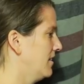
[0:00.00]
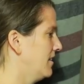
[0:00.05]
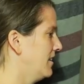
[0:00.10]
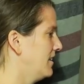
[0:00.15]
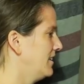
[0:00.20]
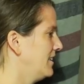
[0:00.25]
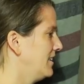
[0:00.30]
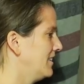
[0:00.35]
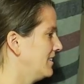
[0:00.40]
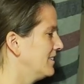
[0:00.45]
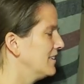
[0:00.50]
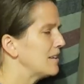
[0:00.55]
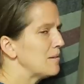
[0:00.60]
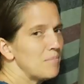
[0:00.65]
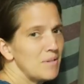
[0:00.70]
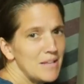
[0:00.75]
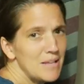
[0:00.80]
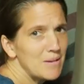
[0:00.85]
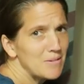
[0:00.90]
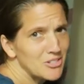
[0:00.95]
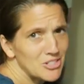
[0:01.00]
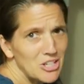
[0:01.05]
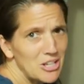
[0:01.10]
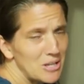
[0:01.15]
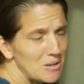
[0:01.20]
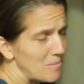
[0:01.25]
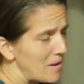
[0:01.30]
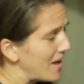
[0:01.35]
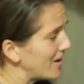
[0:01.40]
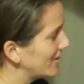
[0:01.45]
Honey, look at me,
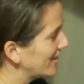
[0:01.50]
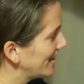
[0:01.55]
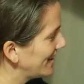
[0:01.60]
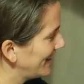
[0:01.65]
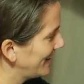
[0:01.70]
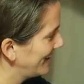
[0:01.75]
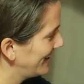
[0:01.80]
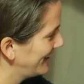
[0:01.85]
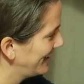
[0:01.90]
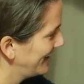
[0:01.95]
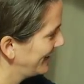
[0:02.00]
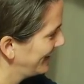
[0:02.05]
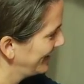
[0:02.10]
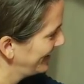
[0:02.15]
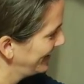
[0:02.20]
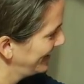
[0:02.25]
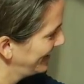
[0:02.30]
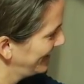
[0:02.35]
installing a battery. Wow.